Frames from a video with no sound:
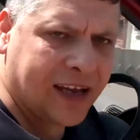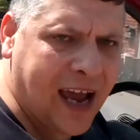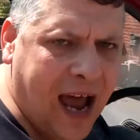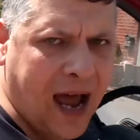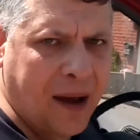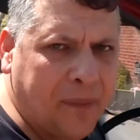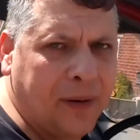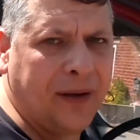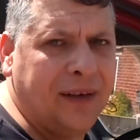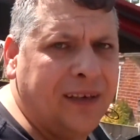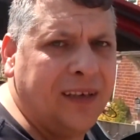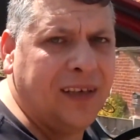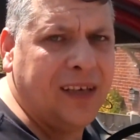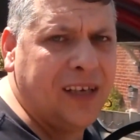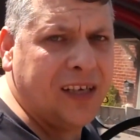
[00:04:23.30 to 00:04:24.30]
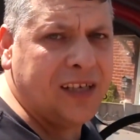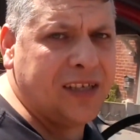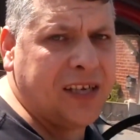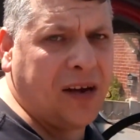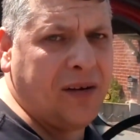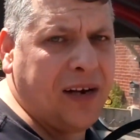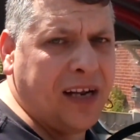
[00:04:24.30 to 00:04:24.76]
the cab,
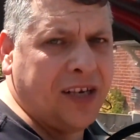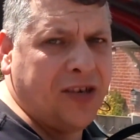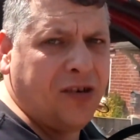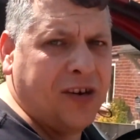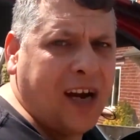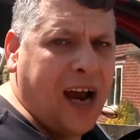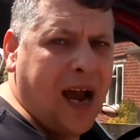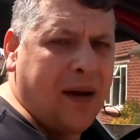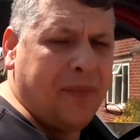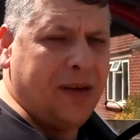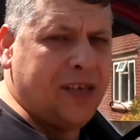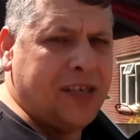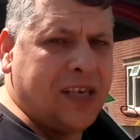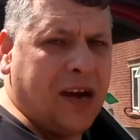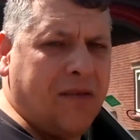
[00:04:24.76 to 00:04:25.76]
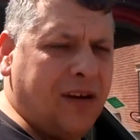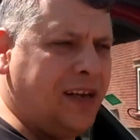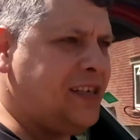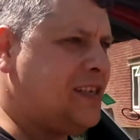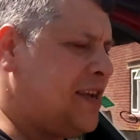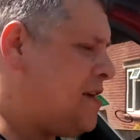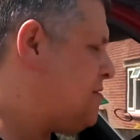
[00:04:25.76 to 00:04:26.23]
so unless your cab is totally
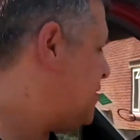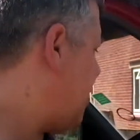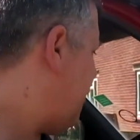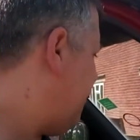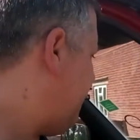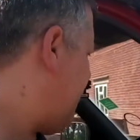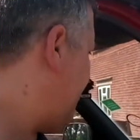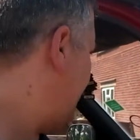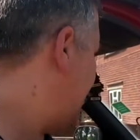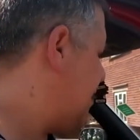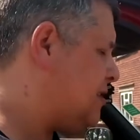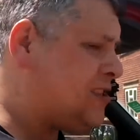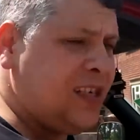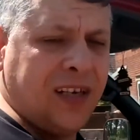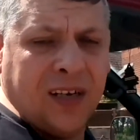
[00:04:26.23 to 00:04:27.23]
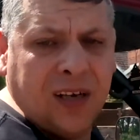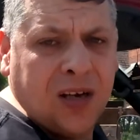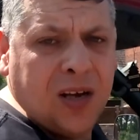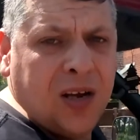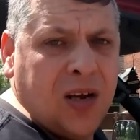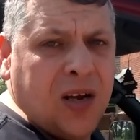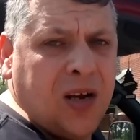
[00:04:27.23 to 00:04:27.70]
sealed off from it,
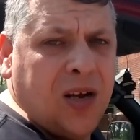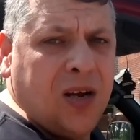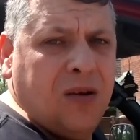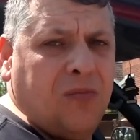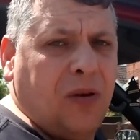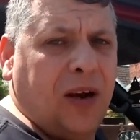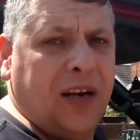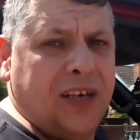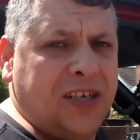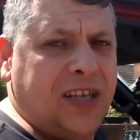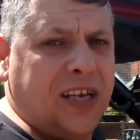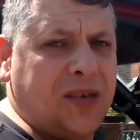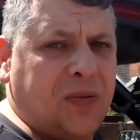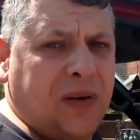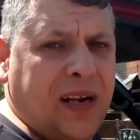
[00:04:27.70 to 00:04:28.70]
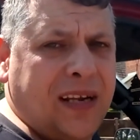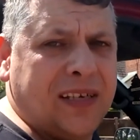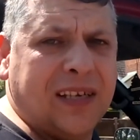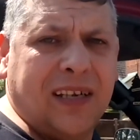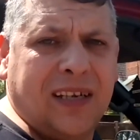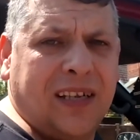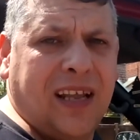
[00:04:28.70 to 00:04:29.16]
which this one
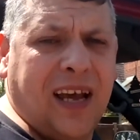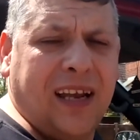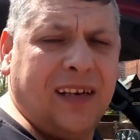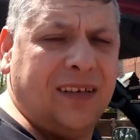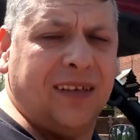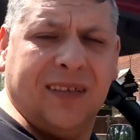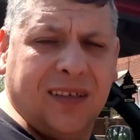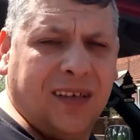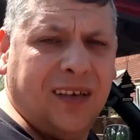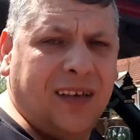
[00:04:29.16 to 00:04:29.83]
isn't, then